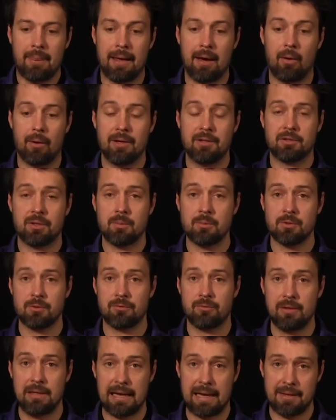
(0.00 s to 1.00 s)
Now, in terms
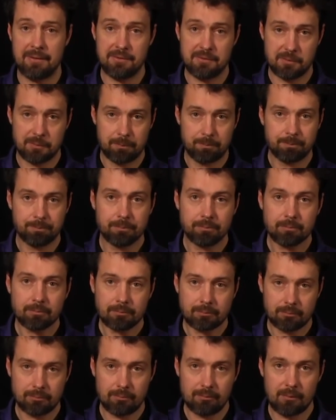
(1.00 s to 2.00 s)
of VLANs,
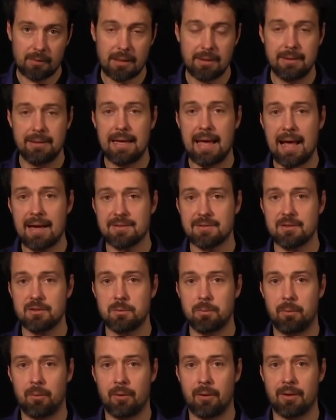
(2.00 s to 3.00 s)
the
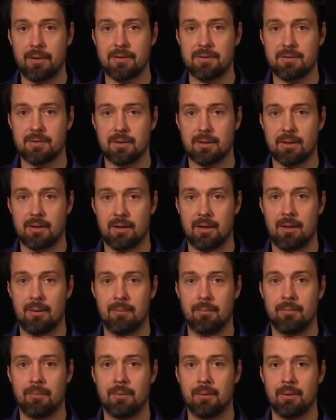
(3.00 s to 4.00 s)
access points
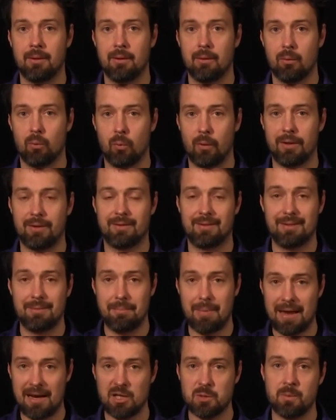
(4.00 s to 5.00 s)
come with the
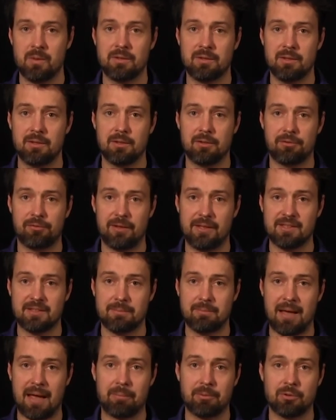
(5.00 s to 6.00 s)
management
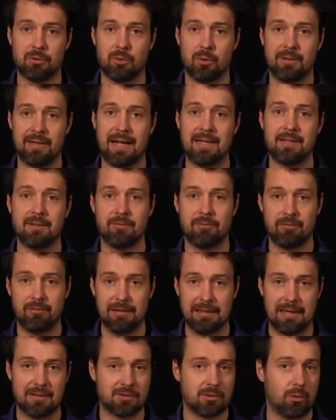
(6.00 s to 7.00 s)
interface mapped to a native
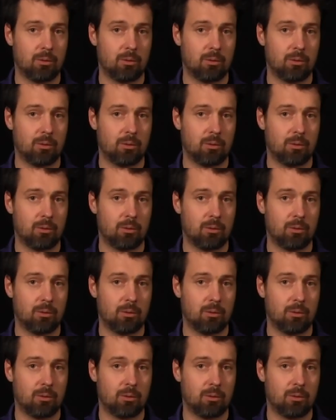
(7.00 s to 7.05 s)
VLAN.